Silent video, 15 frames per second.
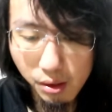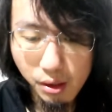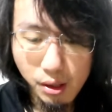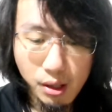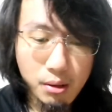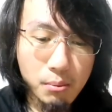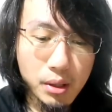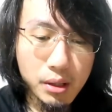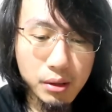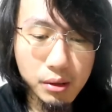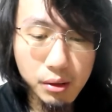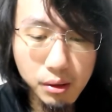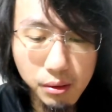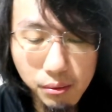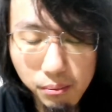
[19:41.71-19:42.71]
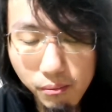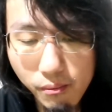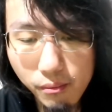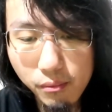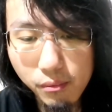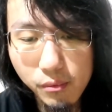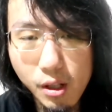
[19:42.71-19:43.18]
Amen.
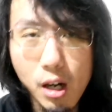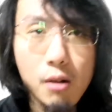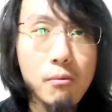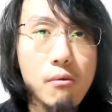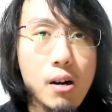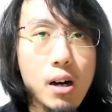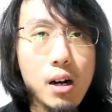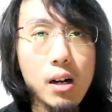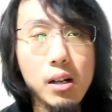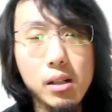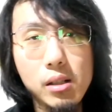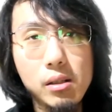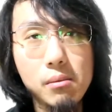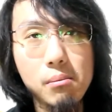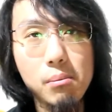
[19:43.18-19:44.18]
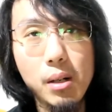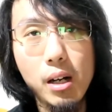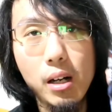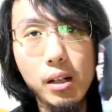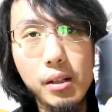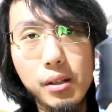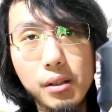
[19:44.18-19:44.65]
Au revoir.
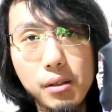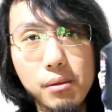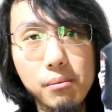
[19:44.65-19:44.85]
Bye.